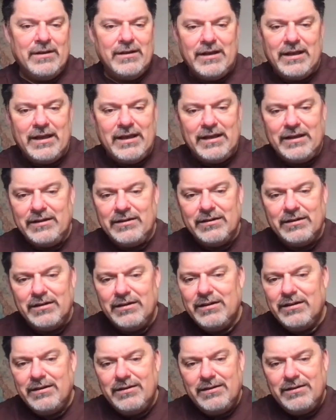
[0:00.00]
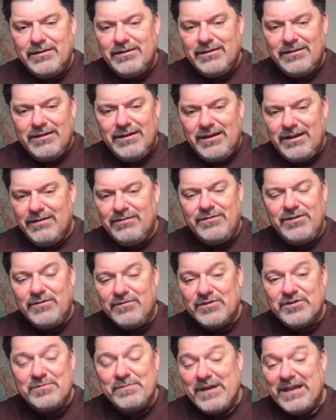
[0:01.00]
And if
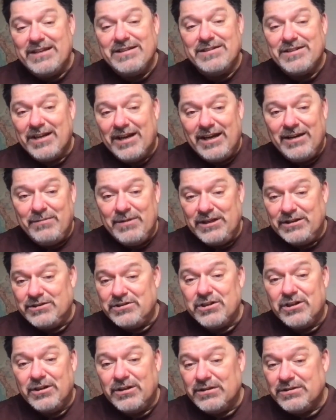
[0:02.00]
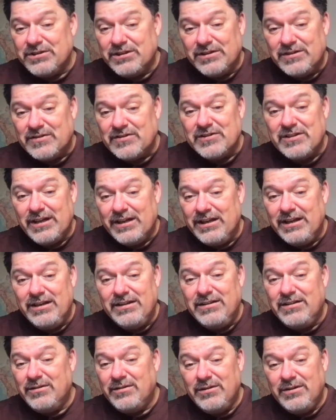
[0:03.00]
you've spent time in church and
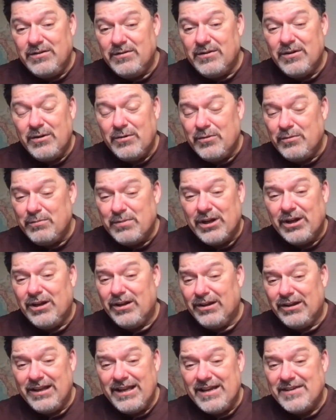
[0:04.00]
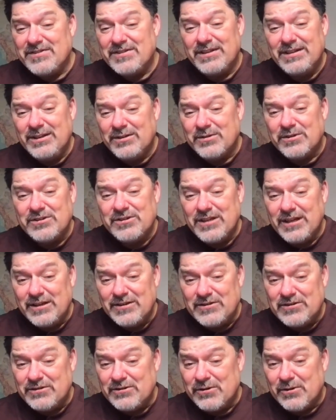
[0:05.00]
studied, you know Paul has an
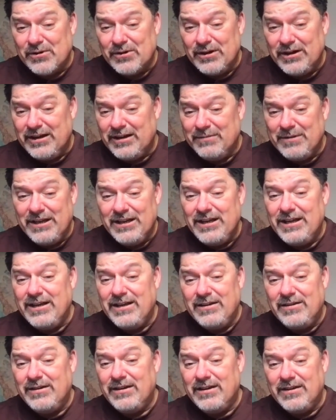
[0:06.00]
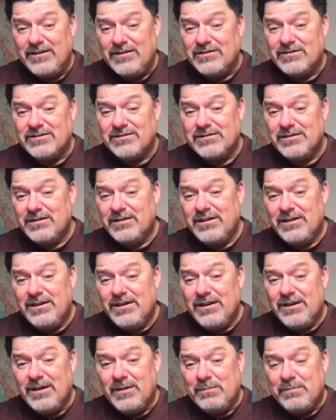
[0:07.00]
interesting story. I mean, he is
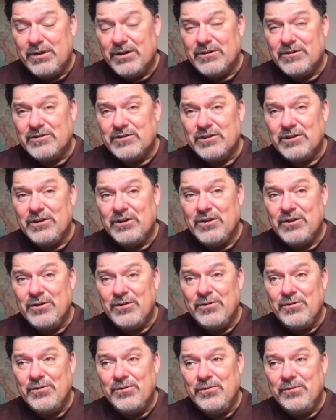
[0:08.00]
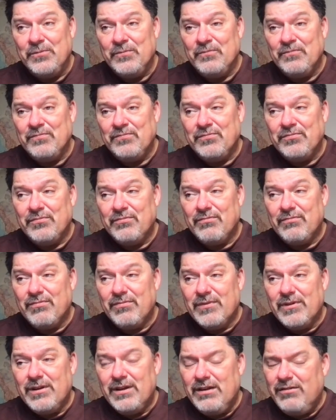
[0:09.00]
a person who,
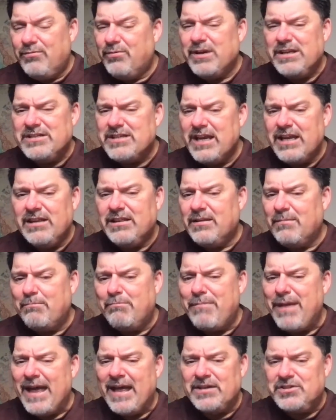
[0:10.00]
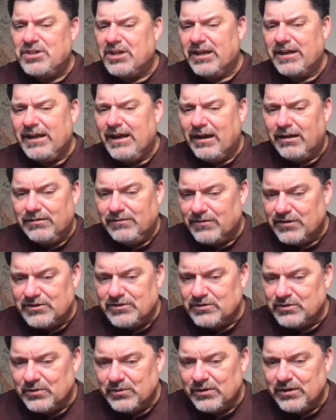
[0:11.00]
if we take the magic out of the
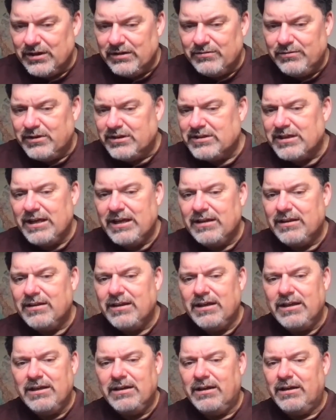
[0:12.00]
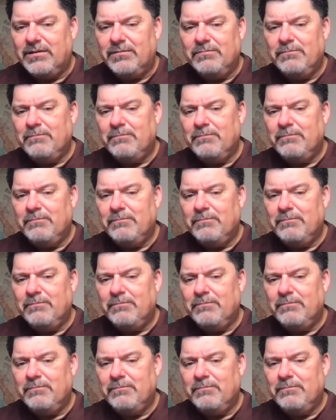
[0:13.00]
story, if we take the